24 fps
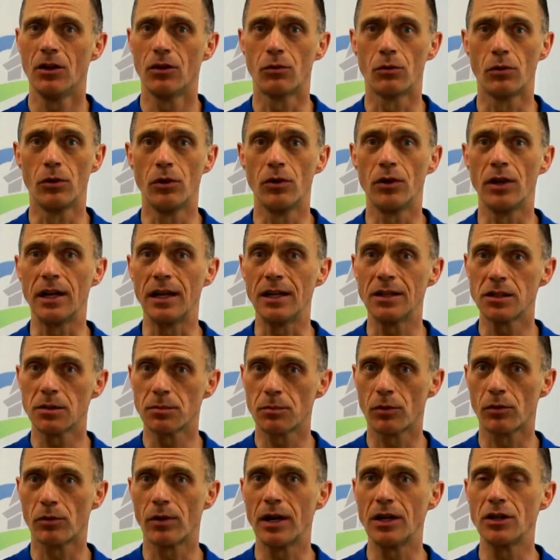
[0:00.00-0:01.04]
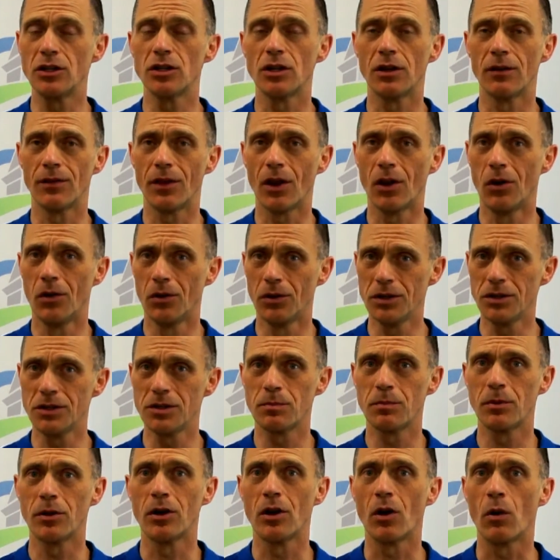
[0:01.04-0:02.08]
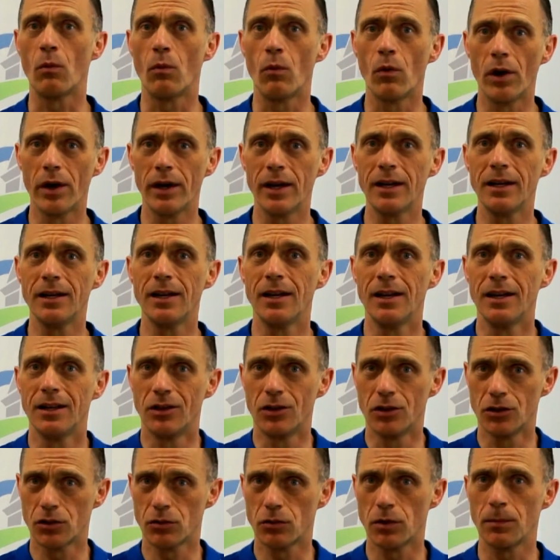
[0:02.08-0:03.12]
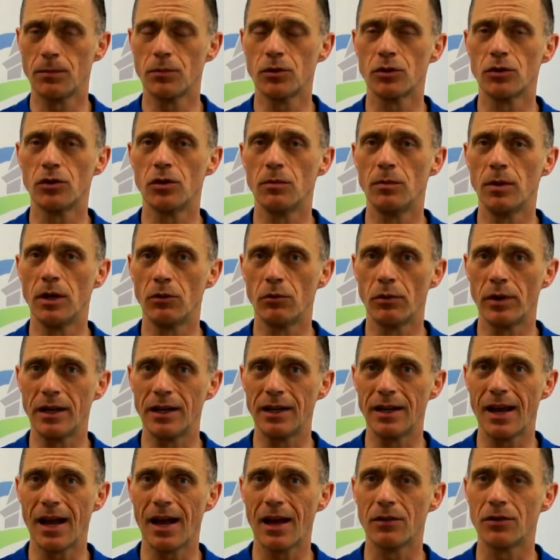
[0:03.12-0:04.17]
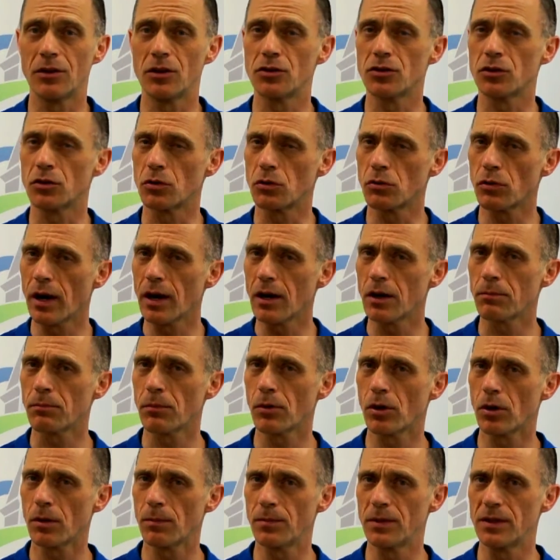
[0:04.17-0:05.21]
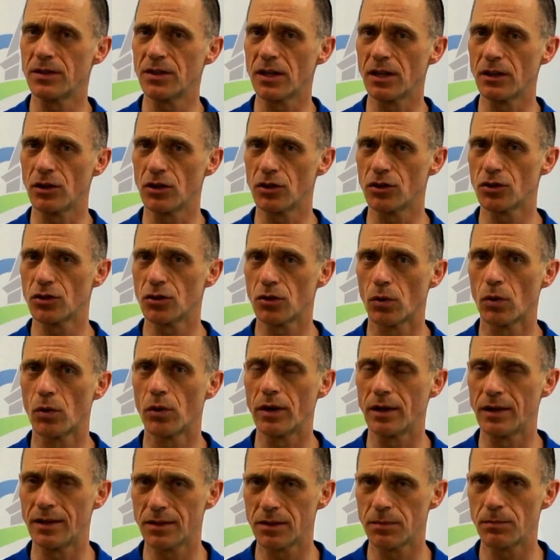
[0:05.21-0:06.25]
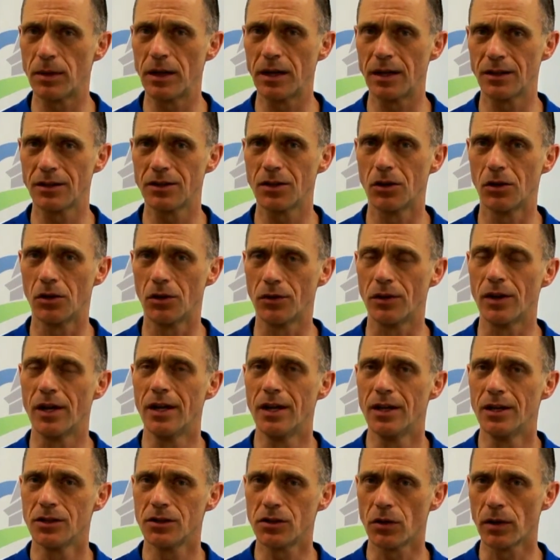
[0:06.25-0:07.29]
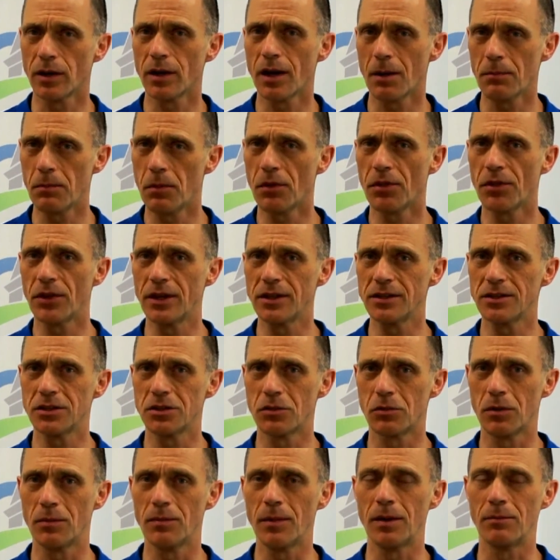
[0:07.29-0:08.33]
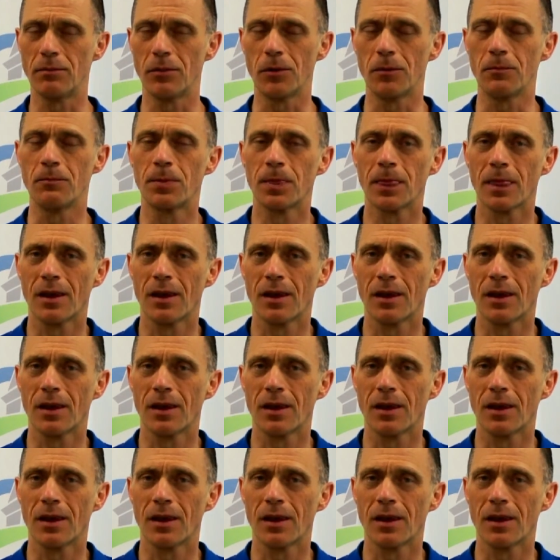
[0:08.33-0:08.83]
through the inspiration of the Holy Spirit, wanted the Scripture to be written down. There's a greater purpose in the story that's being told. So a couple things to remember.